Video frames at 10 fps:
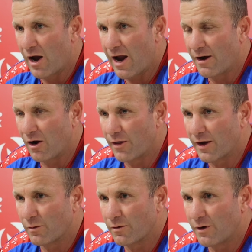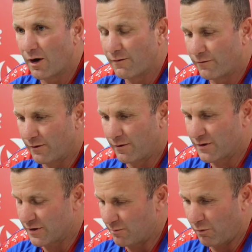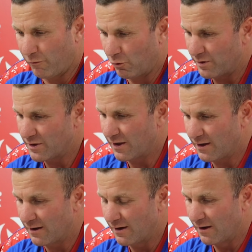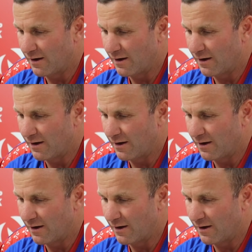I think if, as I said before with Dean,